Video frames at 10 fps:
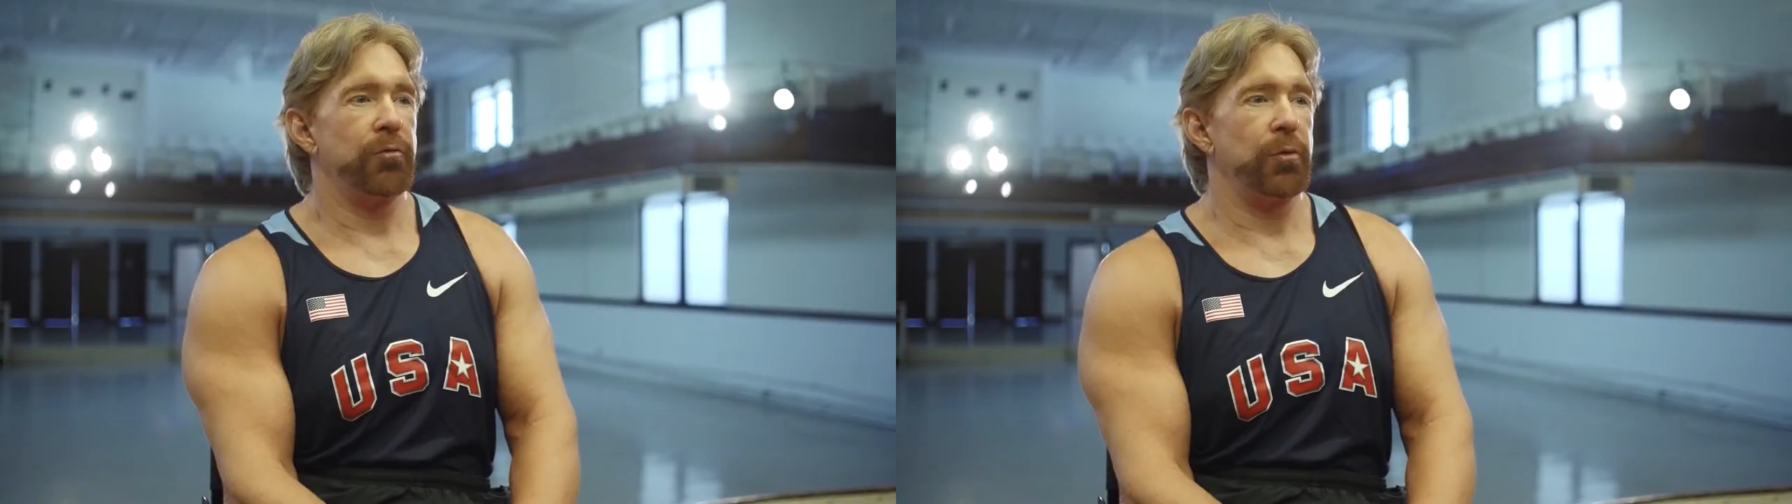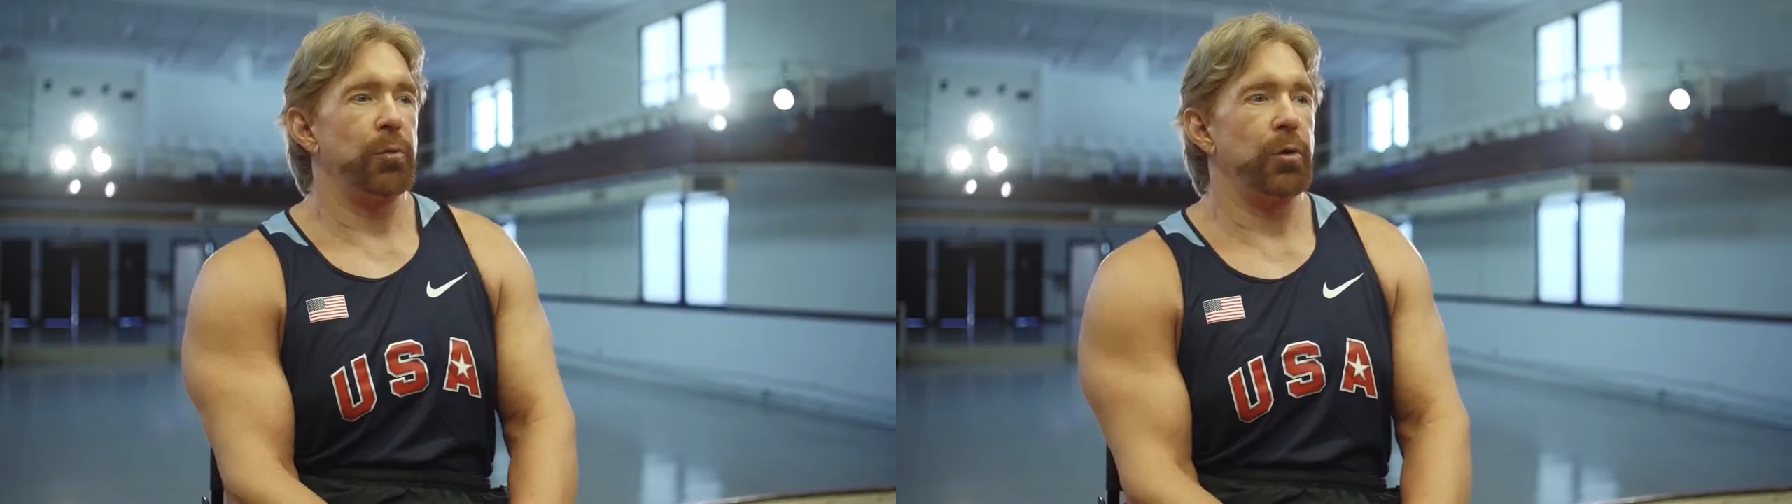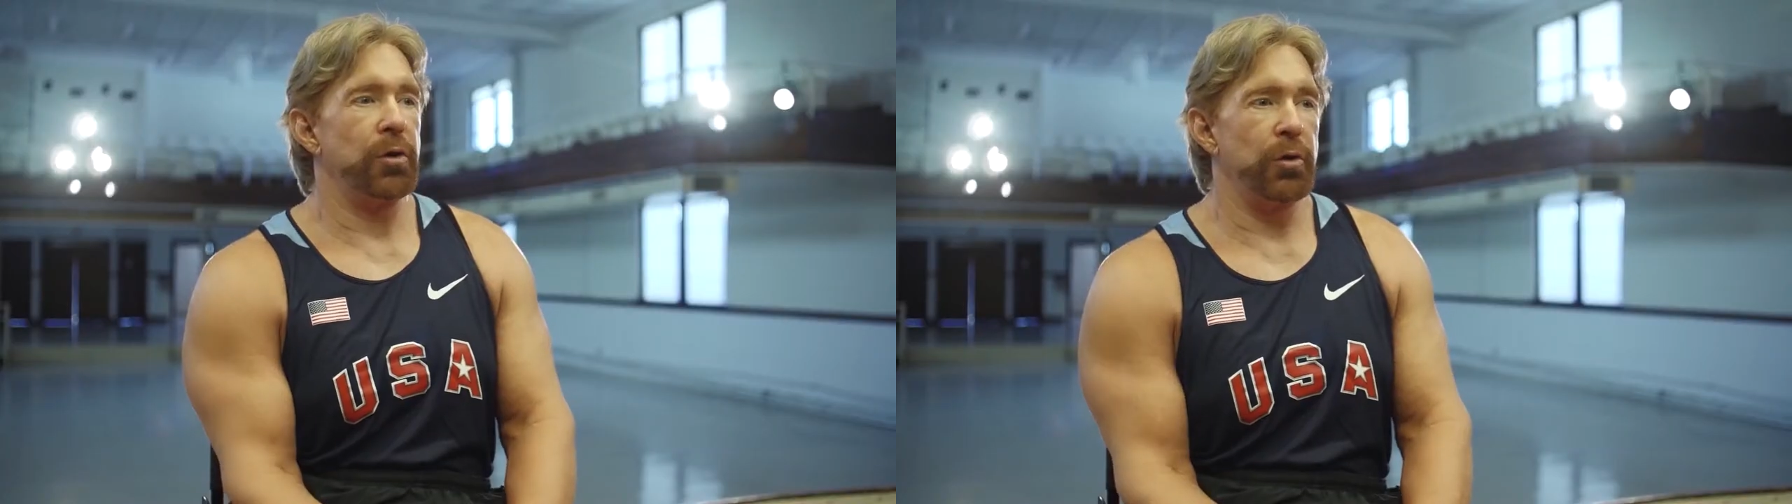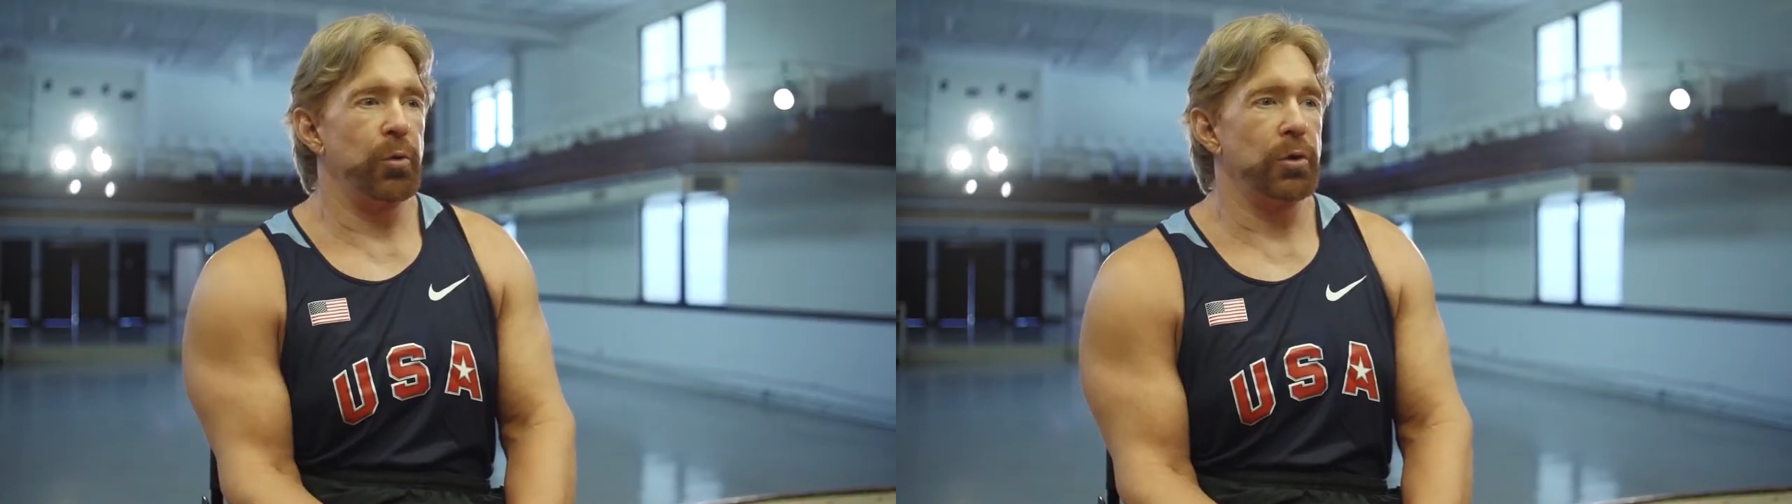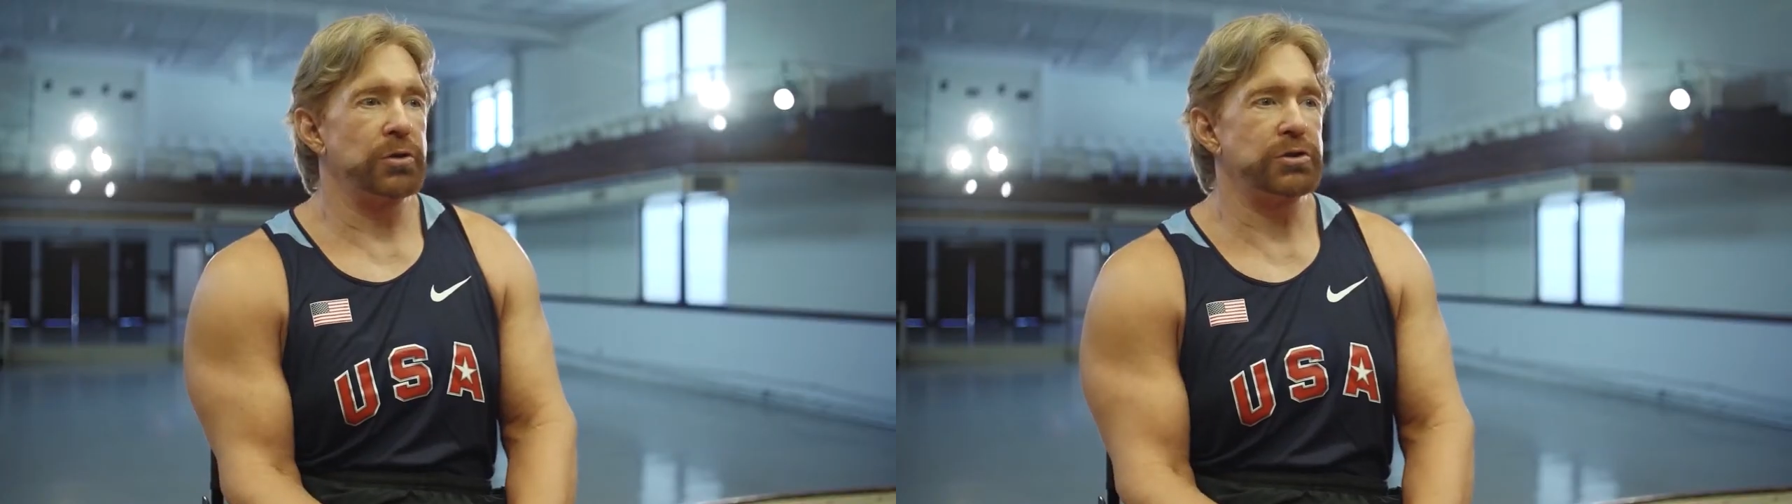from one of the
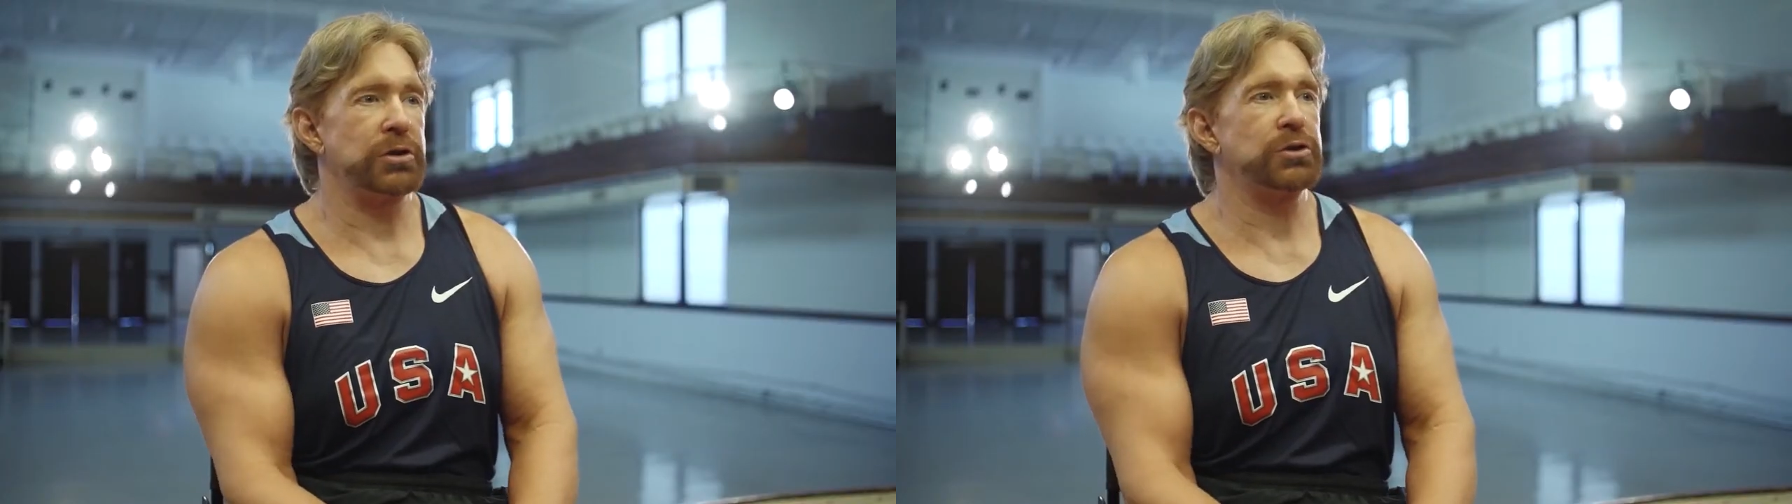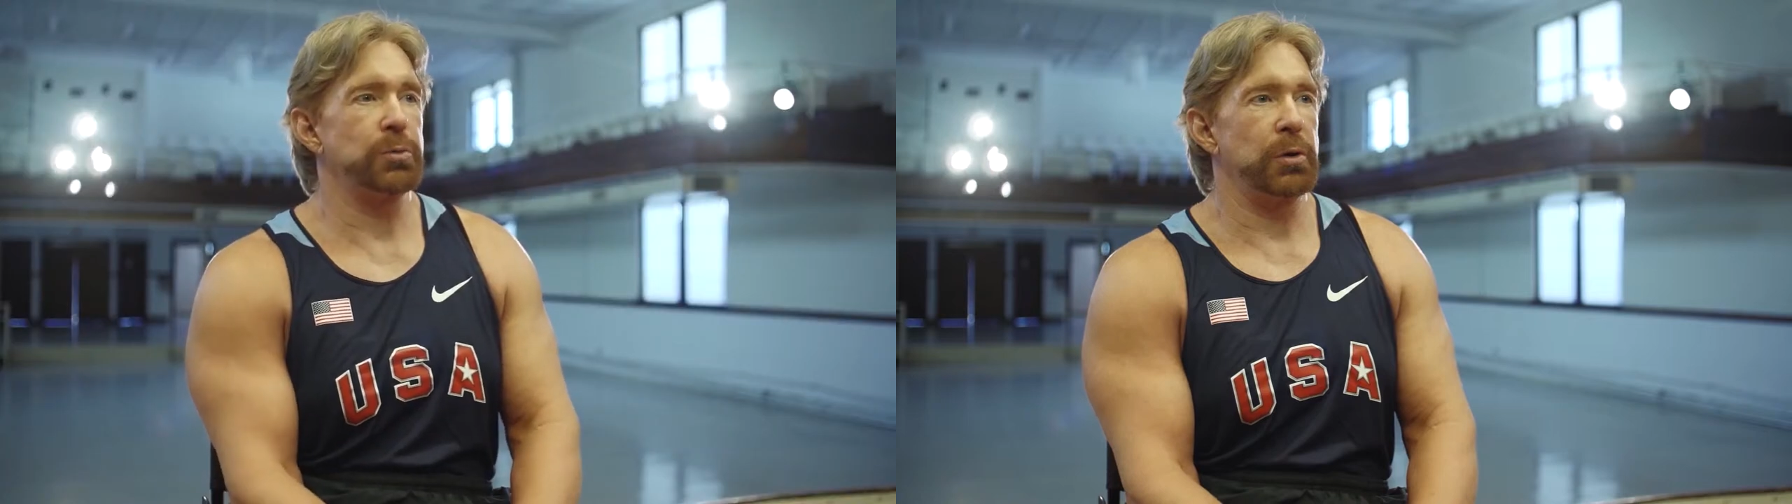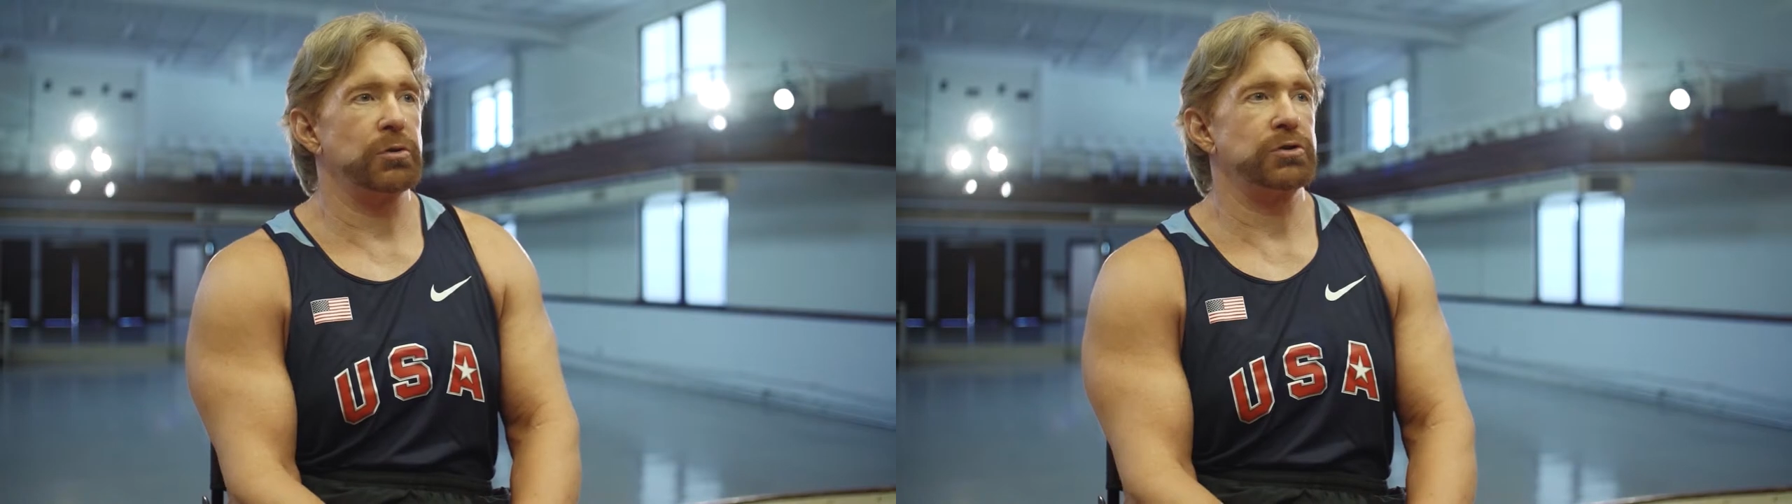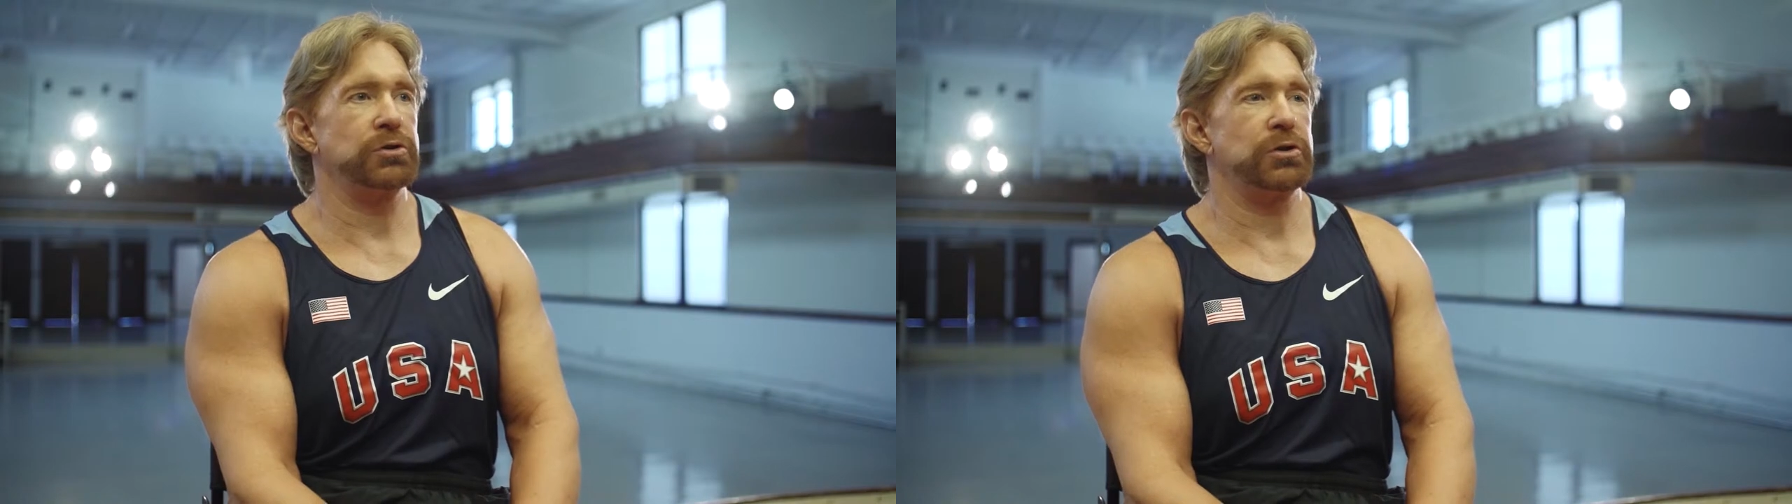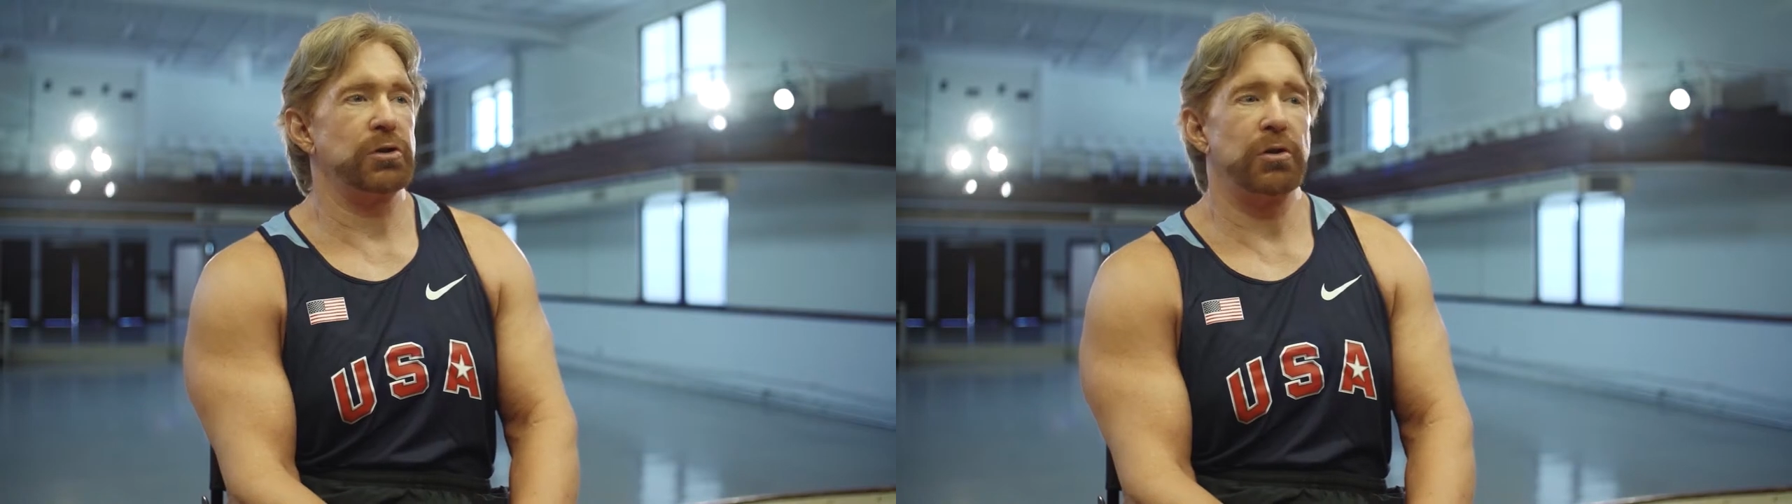worst explosions